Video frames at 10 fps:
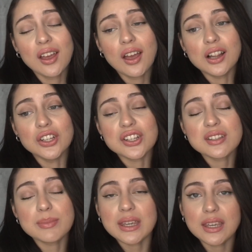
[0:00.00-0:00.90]

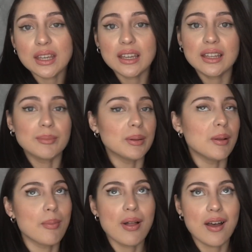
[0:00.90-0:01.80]
looks mean, blah
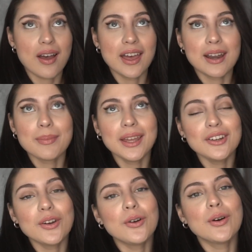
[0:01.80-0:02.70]
blah blah. And I'm like,
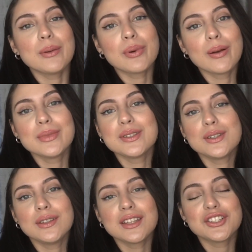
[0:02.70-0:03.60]
no, I promise
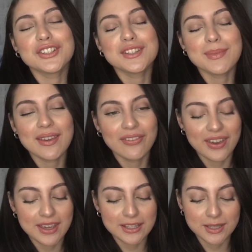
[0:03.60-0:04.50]
you that's just my
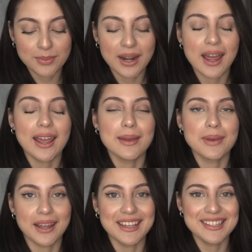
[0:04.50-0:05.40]
face, but I am
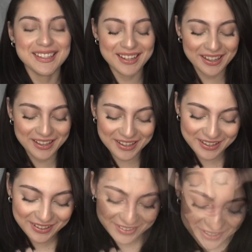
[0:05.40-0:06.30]
nice.
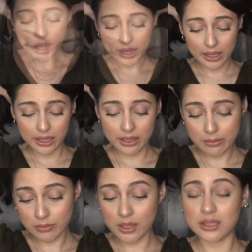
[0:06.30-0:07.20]
I
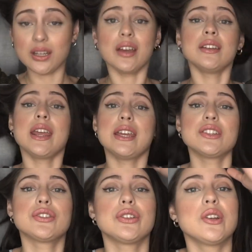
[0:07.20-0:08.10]
am done
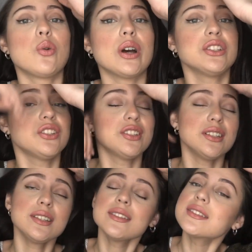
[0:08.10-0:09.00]
answering
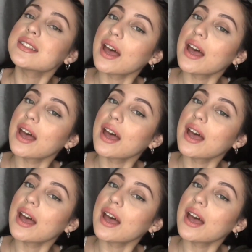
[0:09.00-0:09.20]
questions.